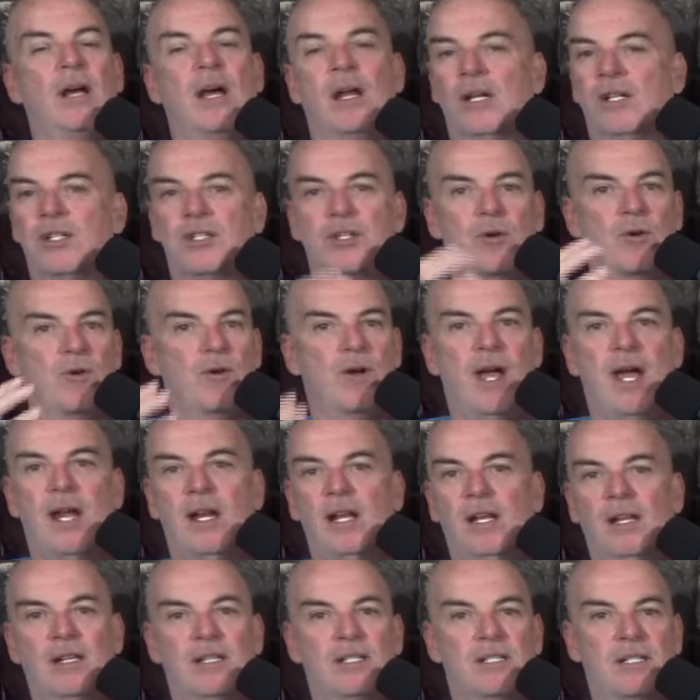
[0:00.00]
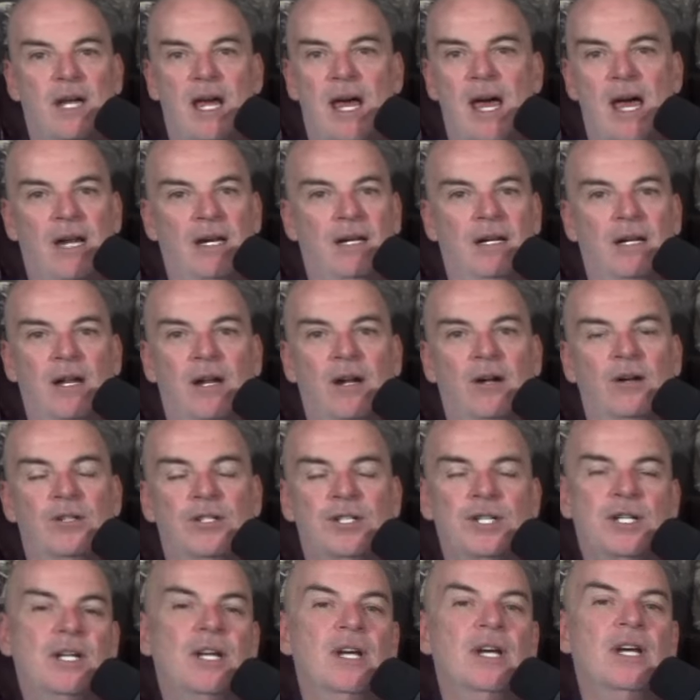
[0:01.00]
and it's creating this added
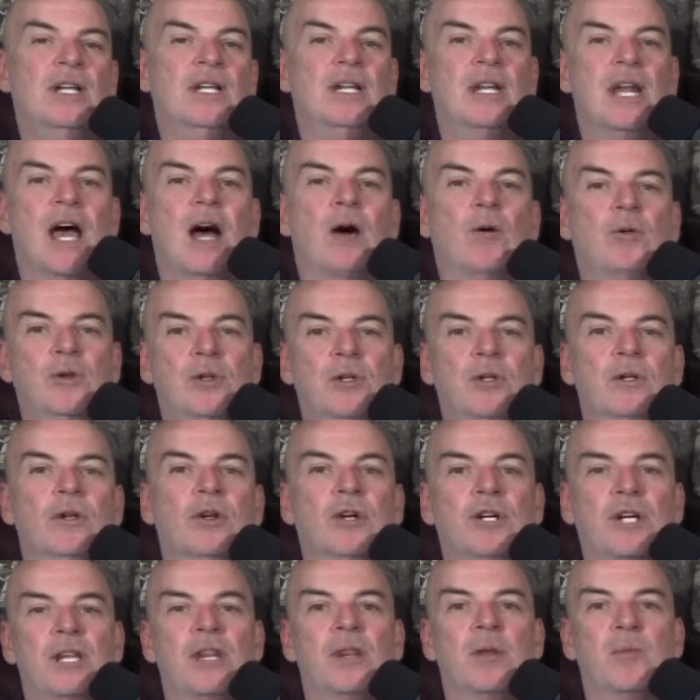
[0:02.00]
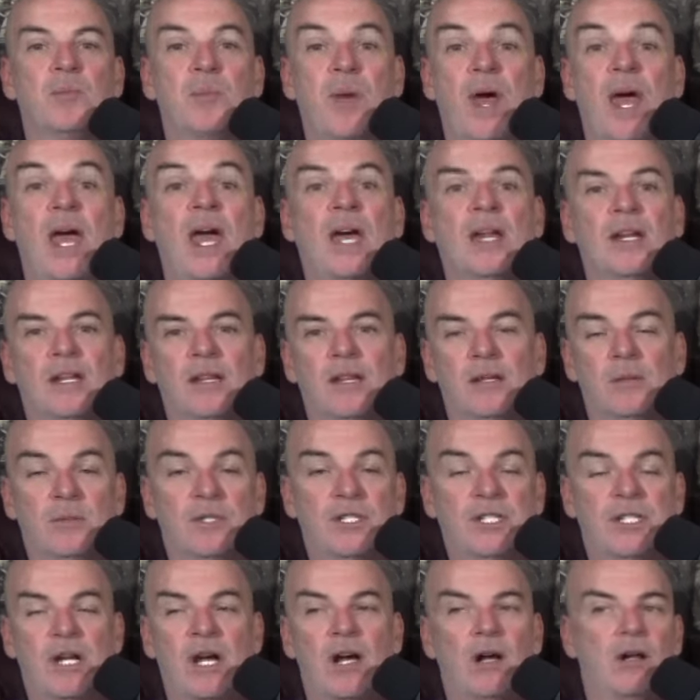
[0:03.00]
energy. Now, when you look at the band and
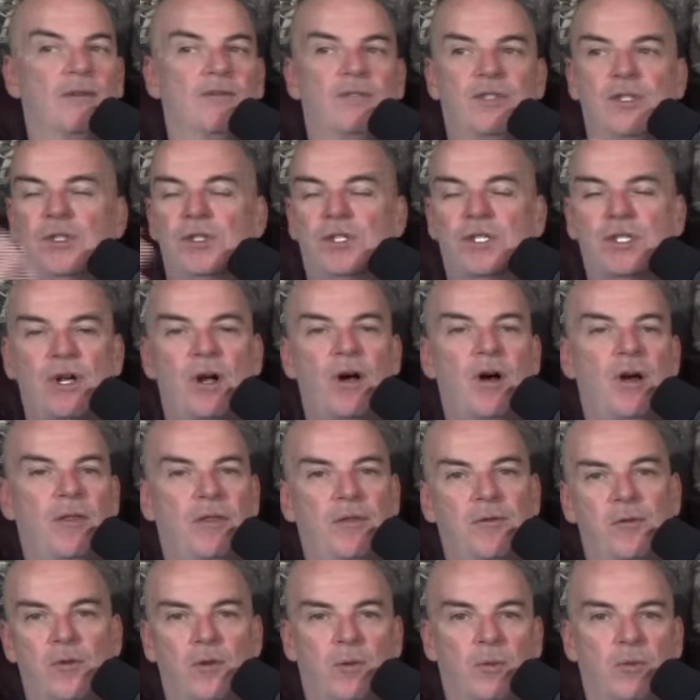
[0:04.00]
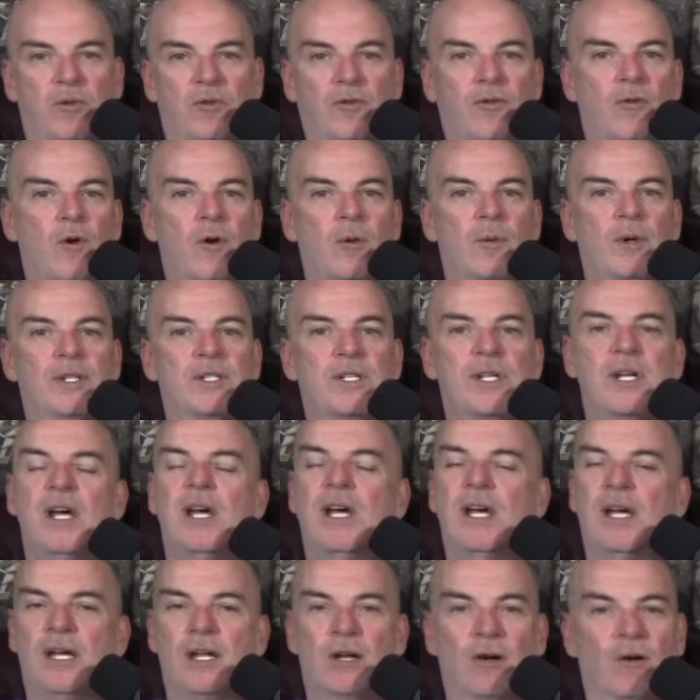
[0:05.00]
themselves, you saw it through the performance,
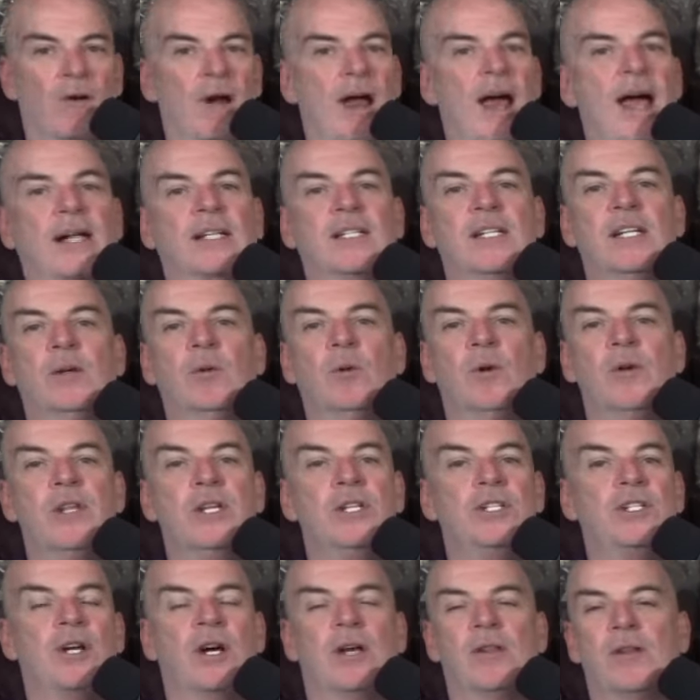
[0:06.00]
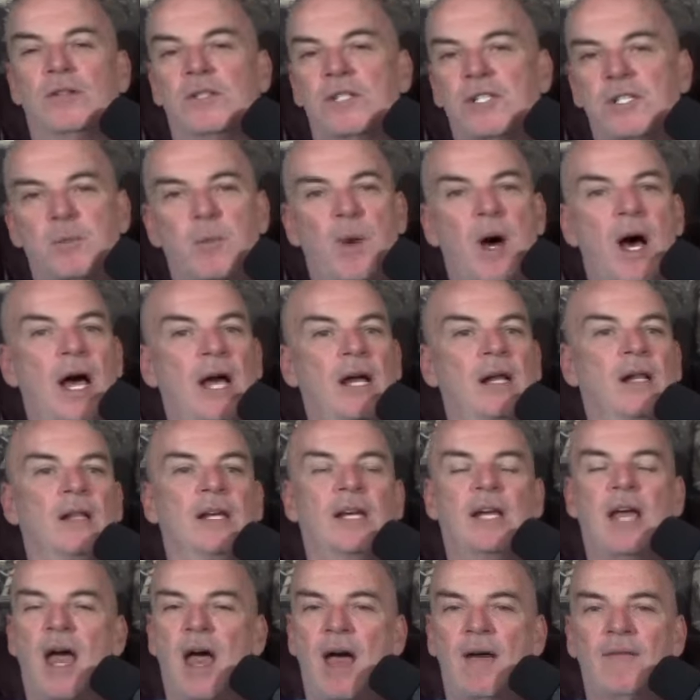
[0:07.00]
interacting with each other,
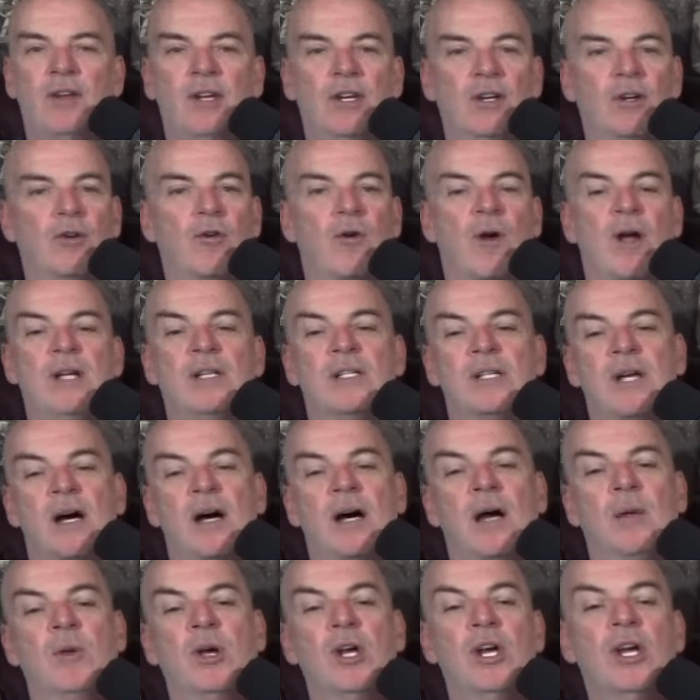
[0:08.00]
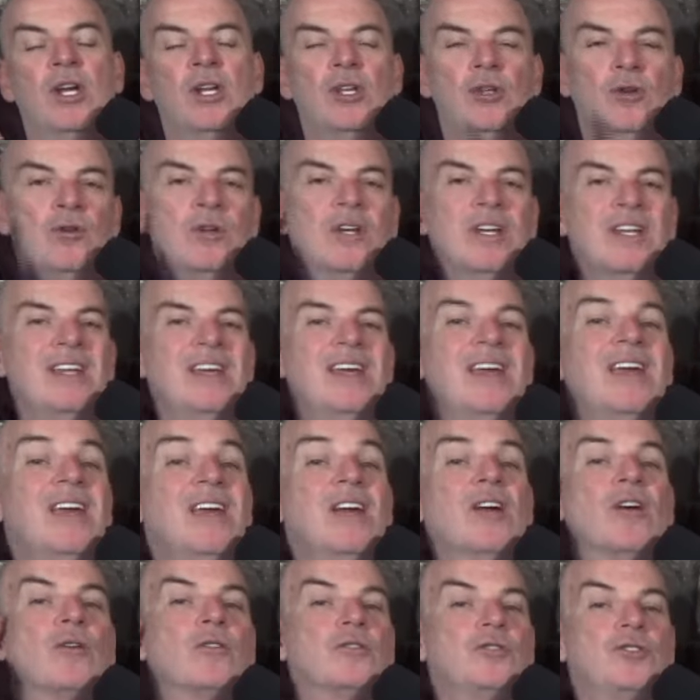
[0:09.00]
smiling, having a great time. You can
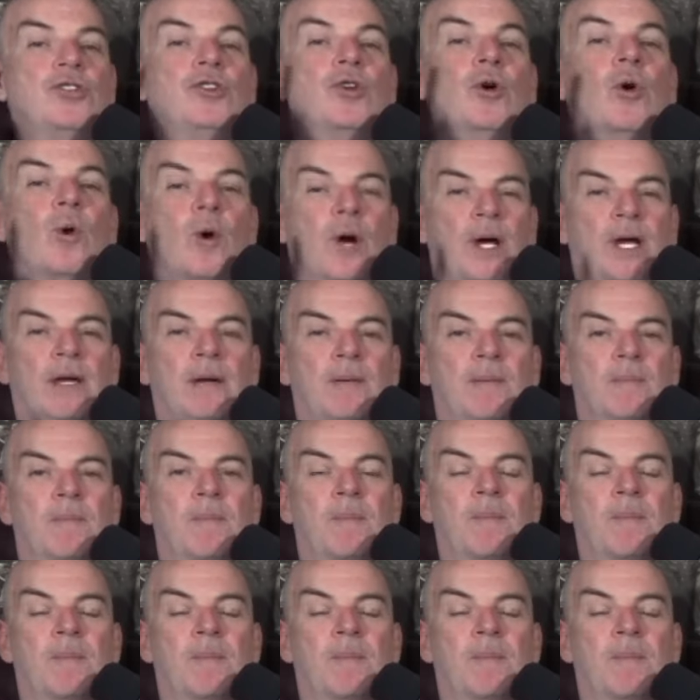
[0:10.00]
hear joy.